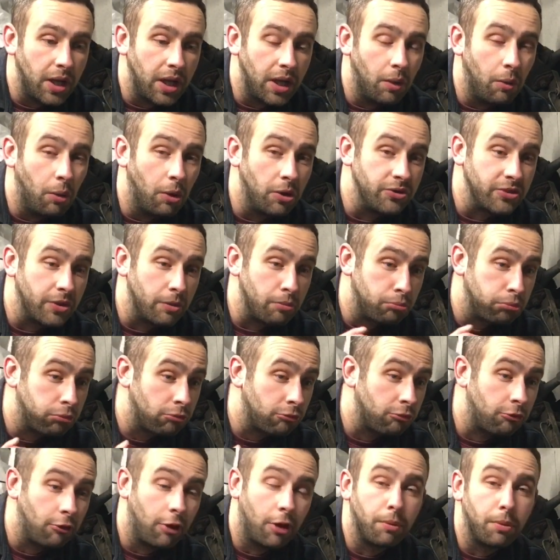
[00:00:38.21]
It was a
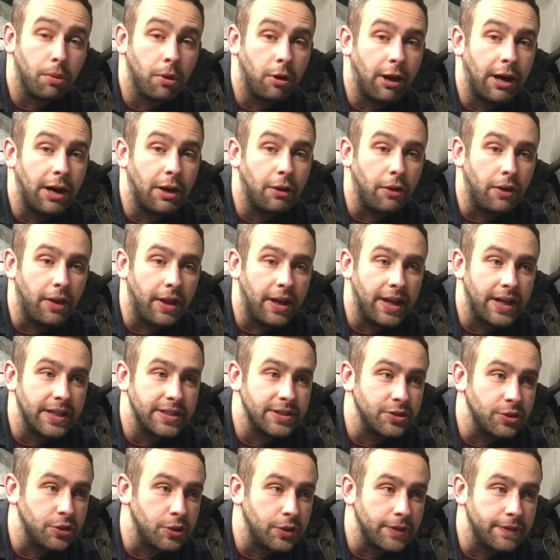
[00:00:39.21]
proper out there
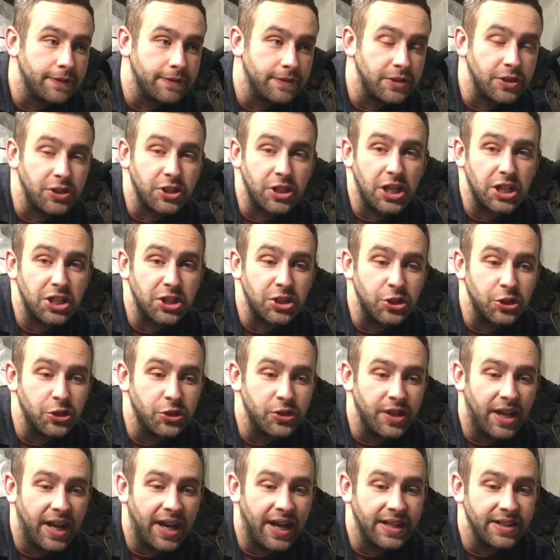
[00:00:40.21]
sort of
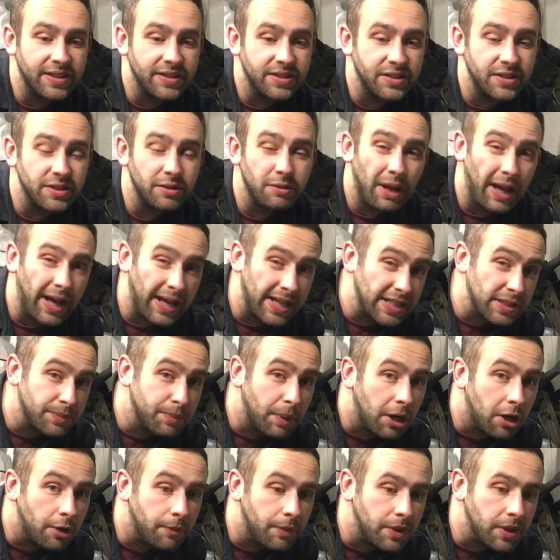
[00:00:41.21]
suggestion and
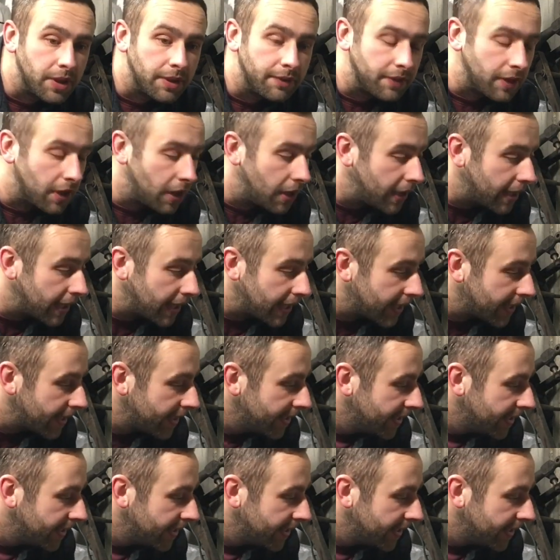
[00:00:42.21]
experiment, if you like.